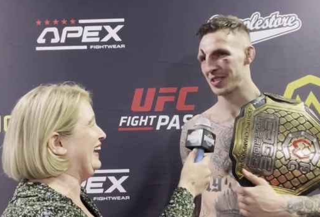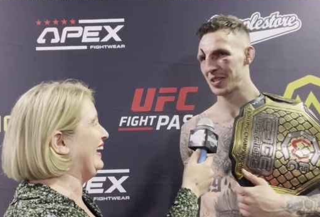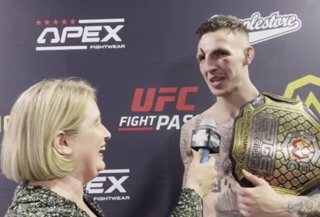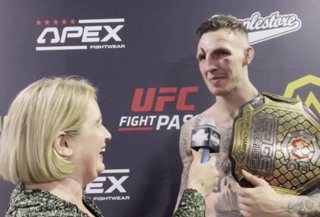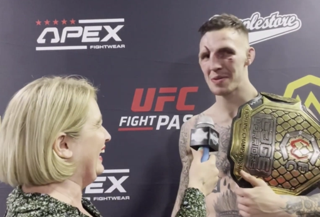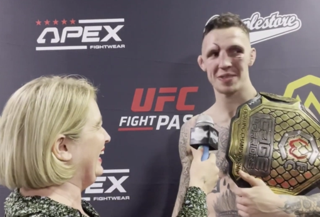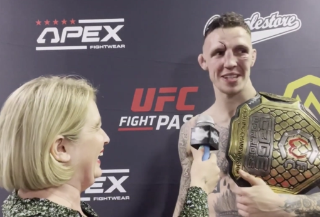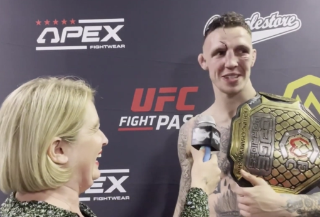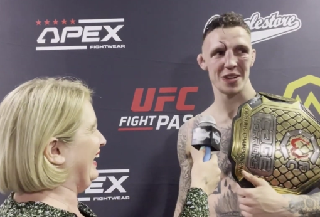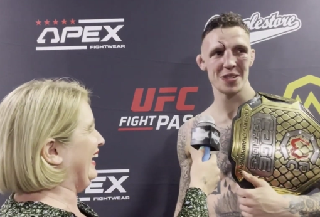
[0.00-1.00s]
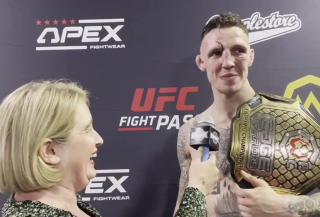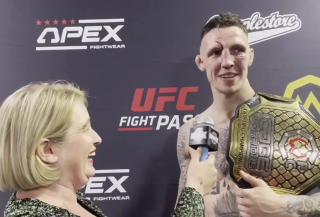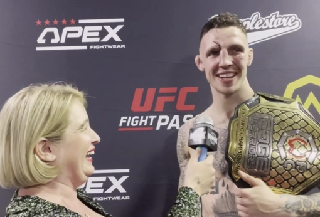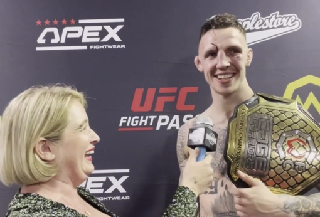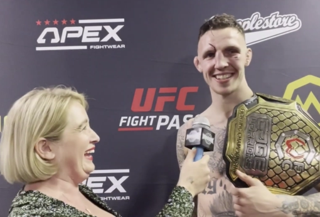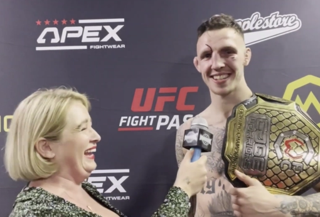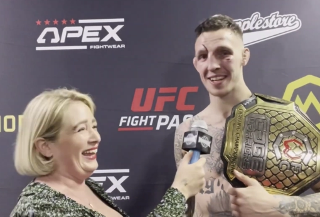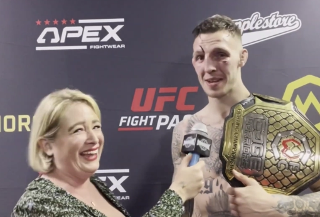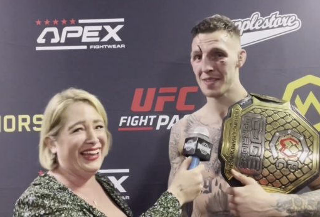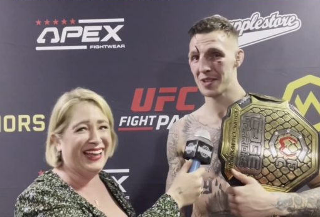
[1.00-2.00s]
Speaker 1: to look at me with these cuts on my head.
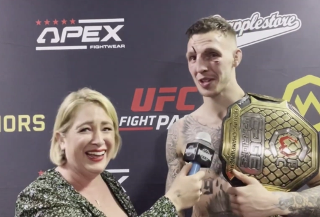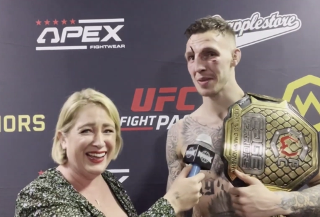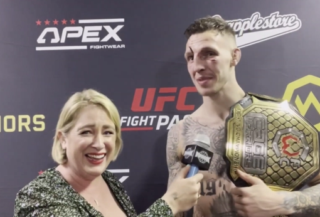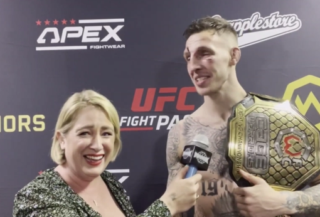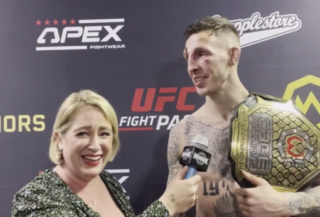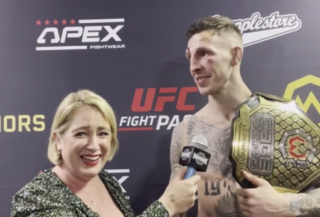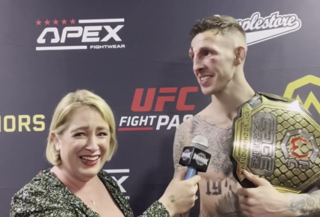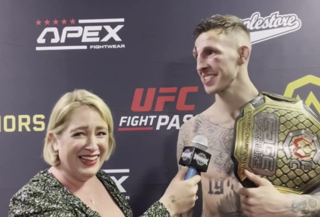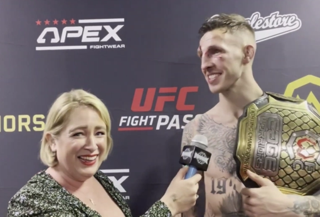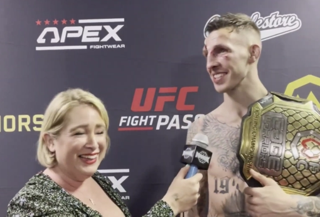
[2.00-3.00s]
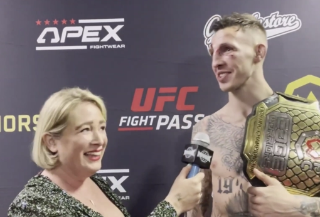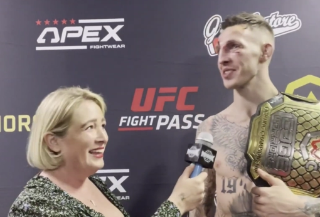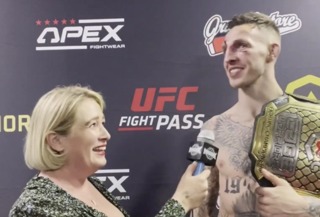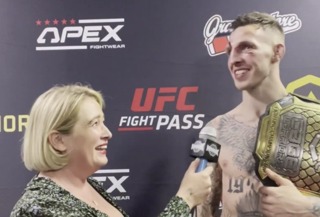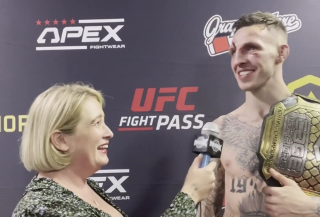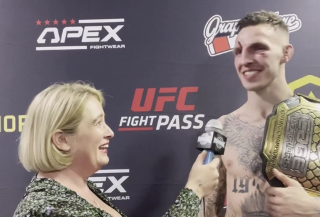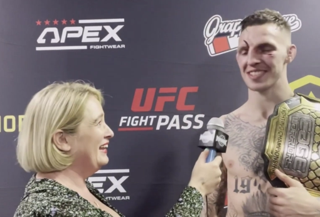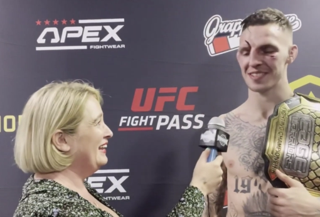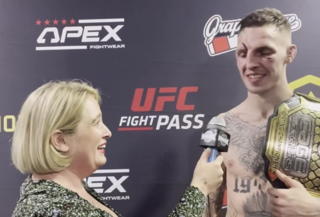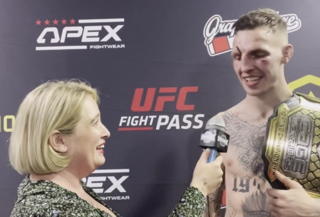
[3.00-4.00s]
even looking at myself in this, I was like, who is that?
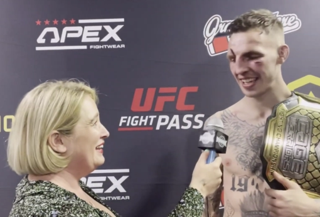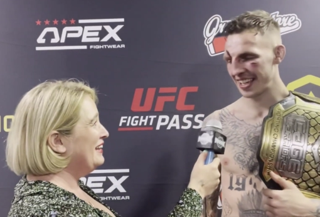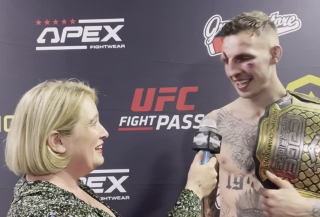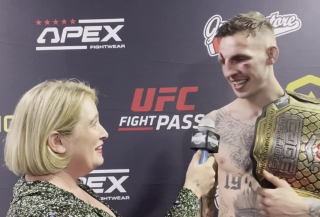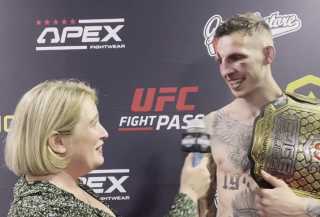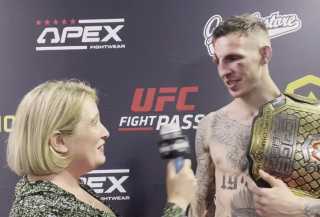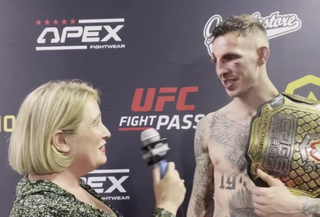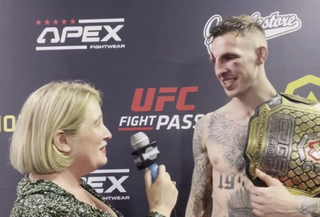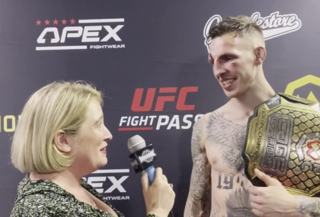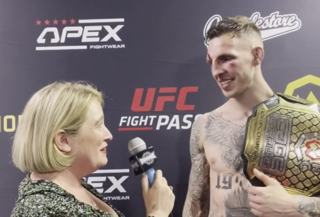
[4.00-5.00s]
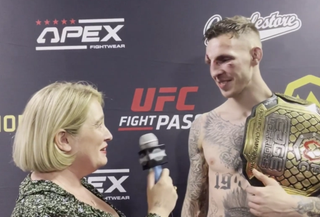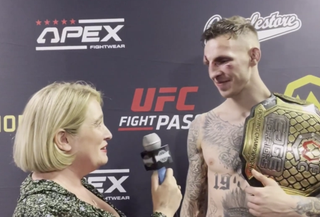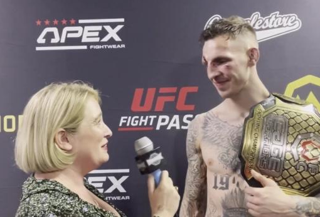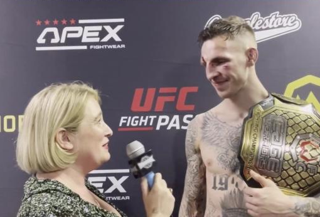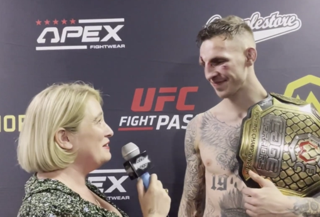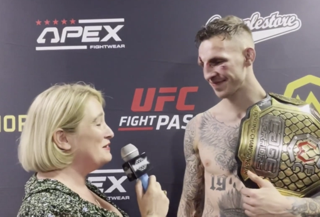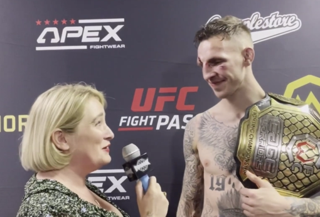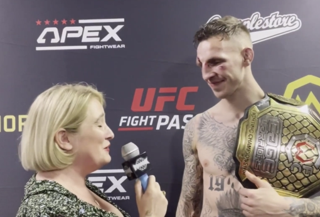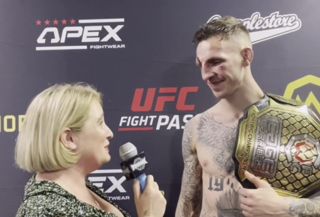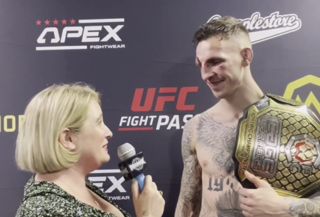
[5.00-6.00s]
So, yeah, good to see you.
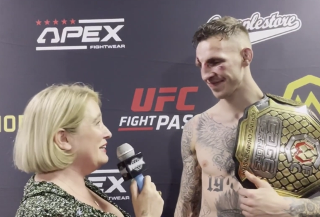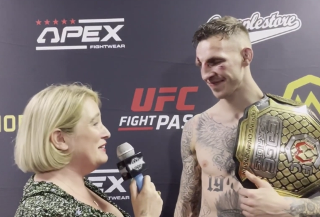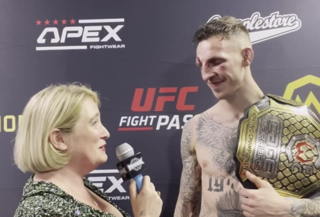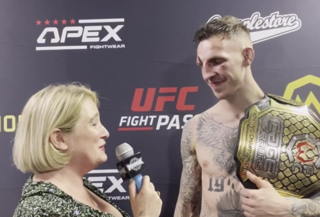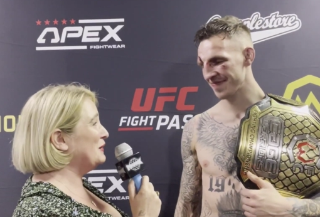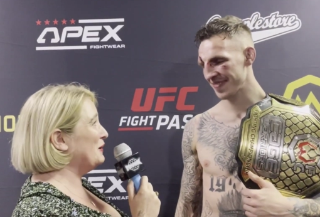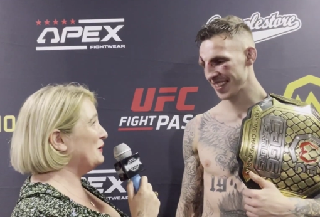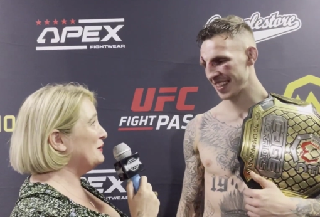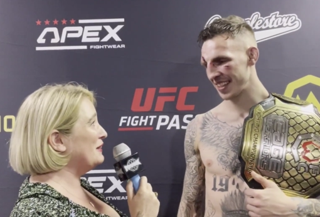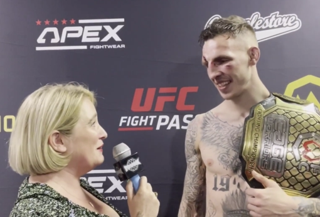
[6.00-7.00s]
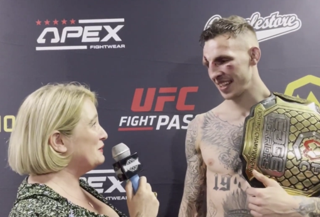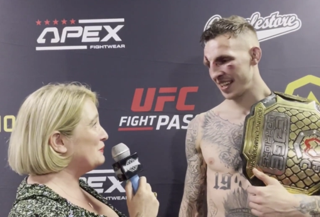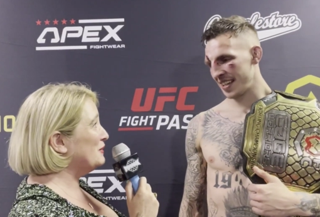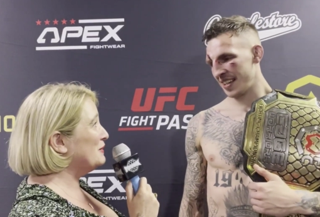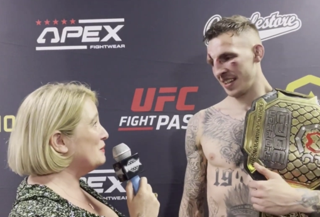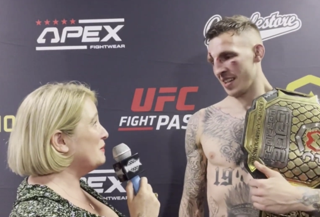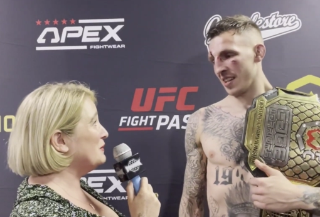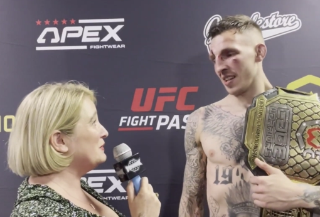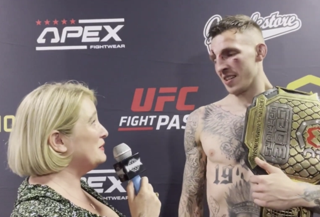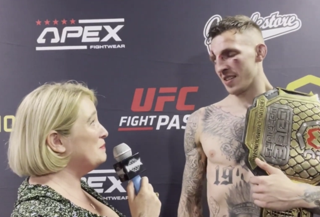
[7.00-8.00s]
Speaker 2: Good to see you too. That was one of the
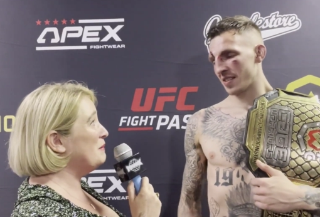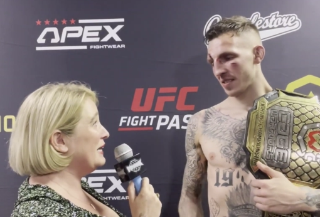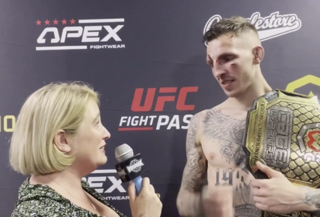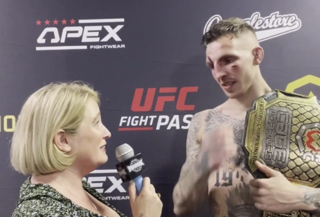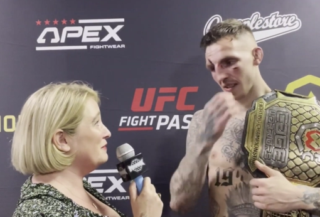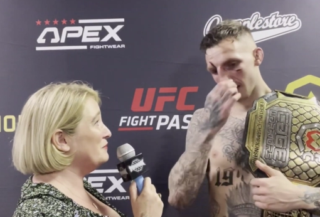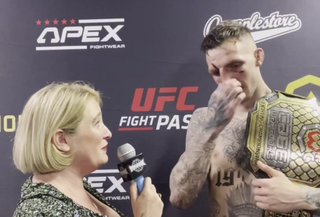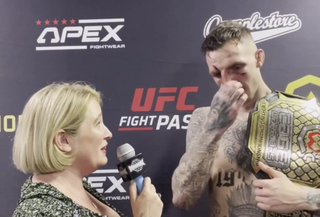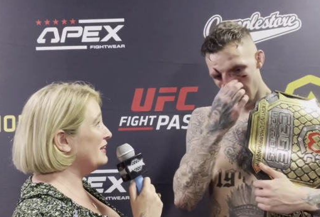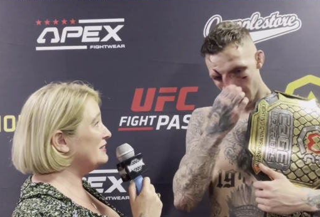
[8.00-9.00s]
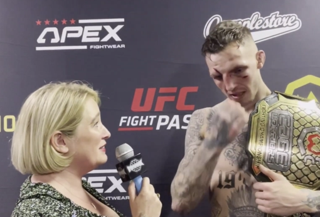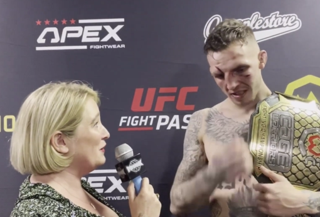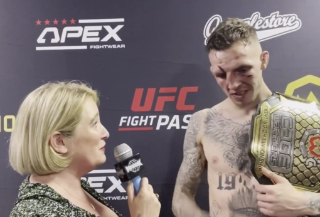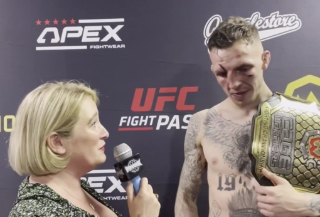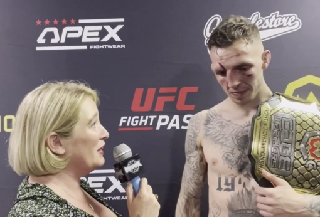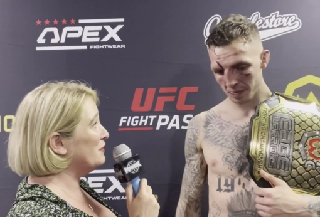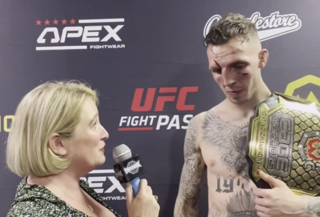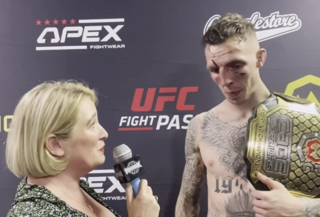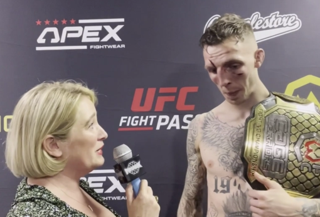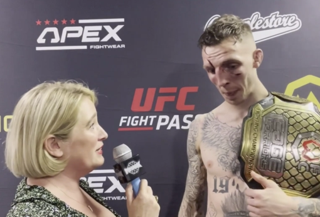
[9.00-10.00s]
most amazing fights I've
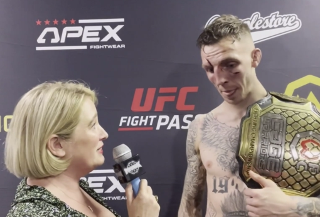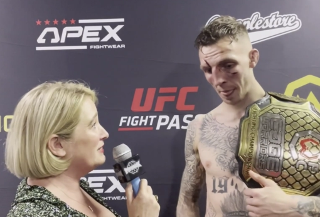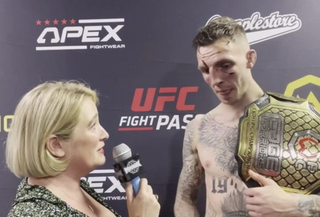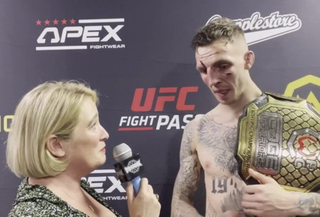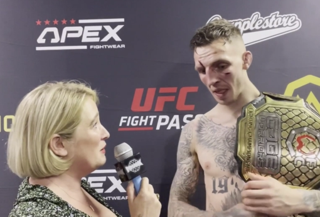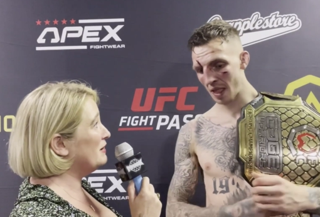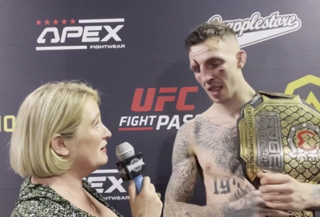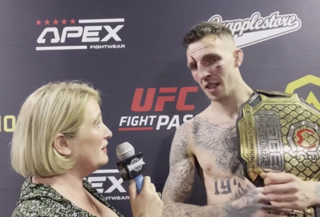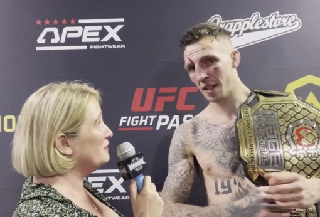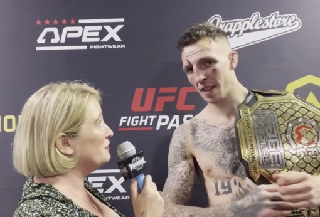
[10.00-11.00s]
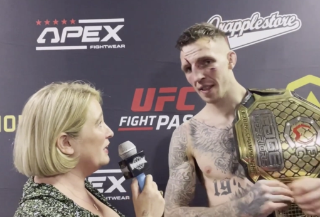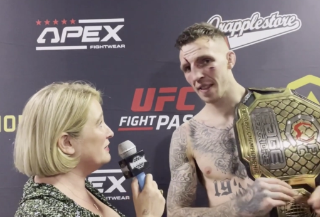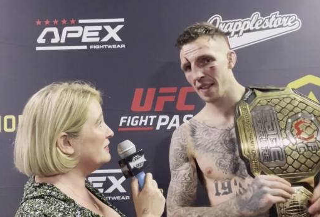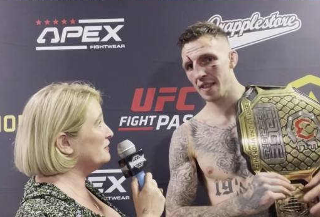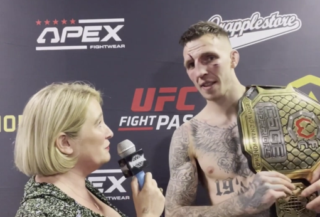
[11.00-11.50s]
ever witnessed in my life. How did it